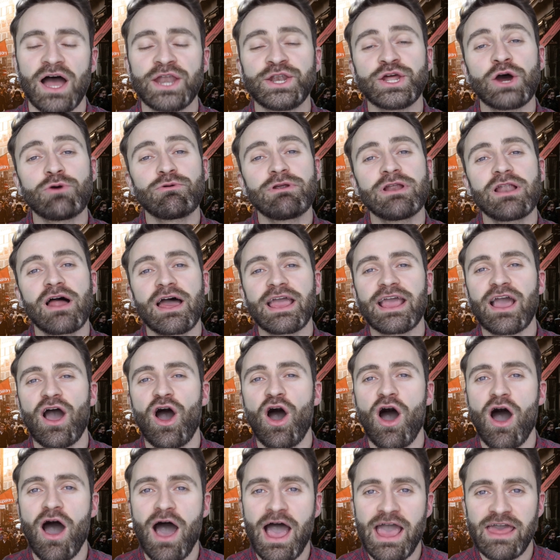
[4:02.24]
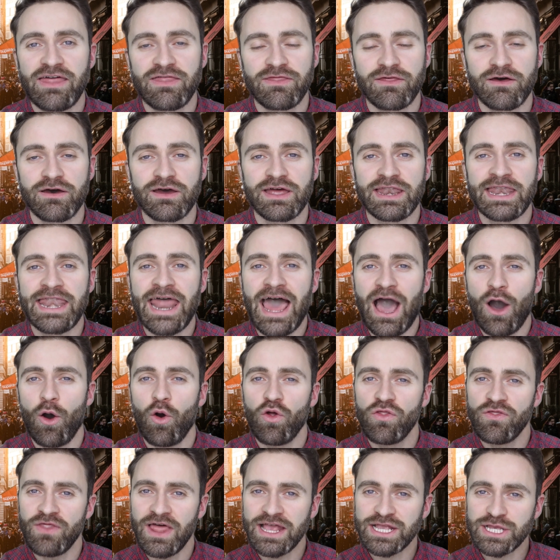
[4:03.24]
I don't really like either. Now,
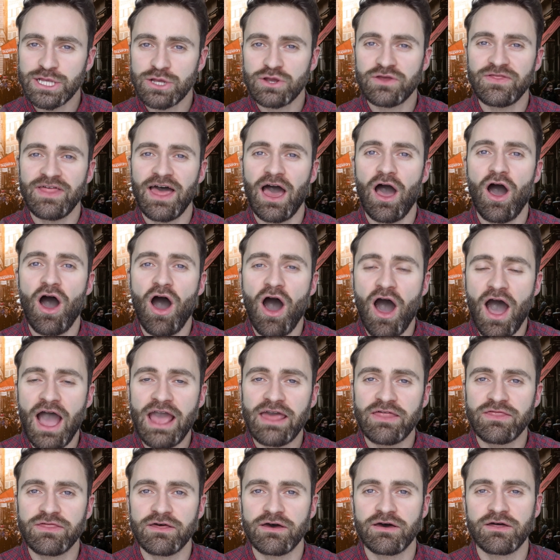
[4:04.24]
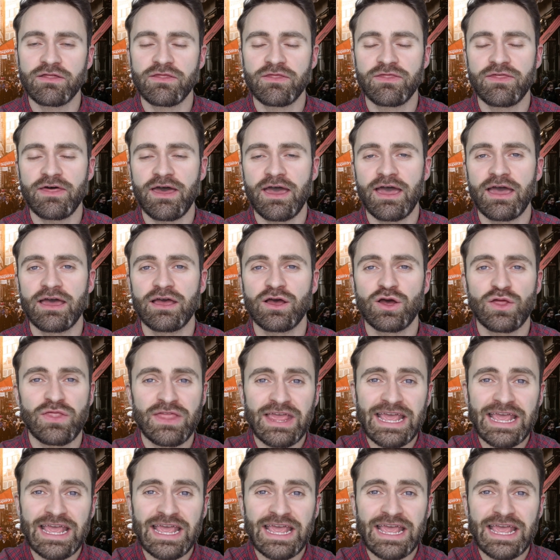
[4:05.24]
let's look at that either there.